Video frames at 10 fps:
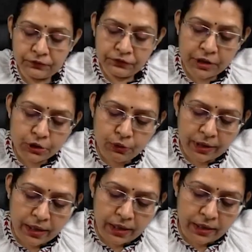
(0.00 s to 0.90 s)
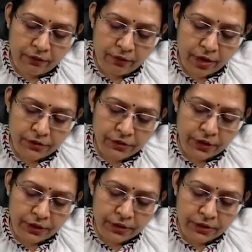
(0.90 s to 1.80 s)
first quartile range,
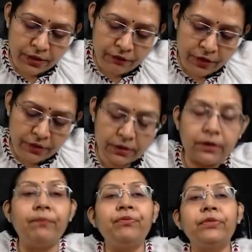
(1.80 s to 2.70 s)
it is covering the